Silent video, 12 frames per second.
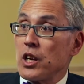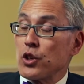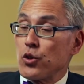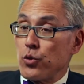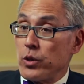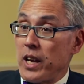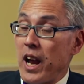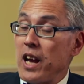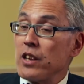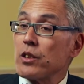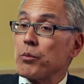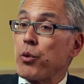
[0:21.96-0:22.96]

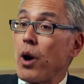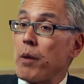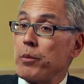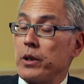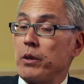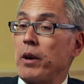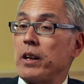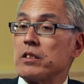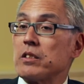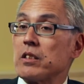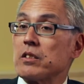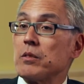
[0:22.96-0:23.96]
create the property
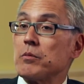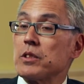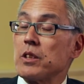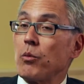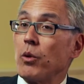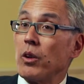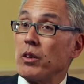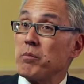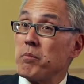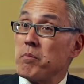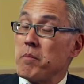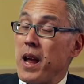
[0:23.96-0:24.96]
rights systems that will
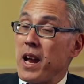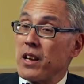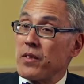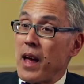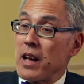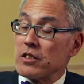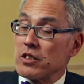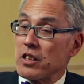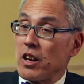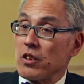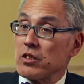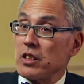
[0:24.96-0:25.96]
make that
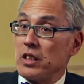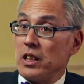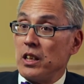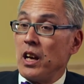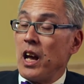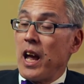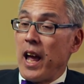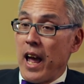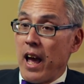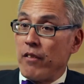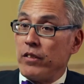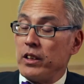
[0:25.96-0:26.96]
scarcity
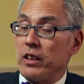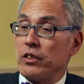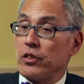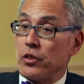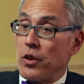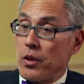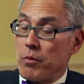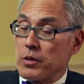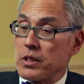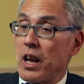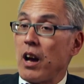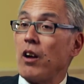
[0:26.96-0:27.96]
evident to
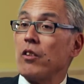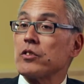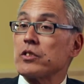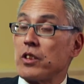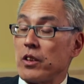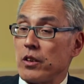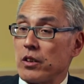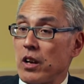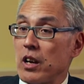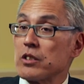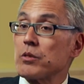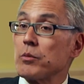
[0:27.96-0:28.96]
themselves, to their
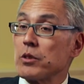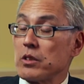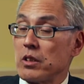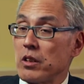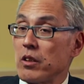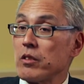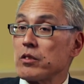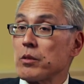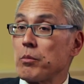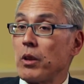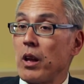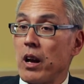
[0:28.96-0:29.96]
customers, and to their
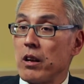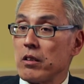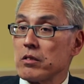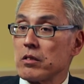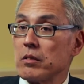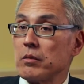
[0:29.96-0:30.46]
suppliers.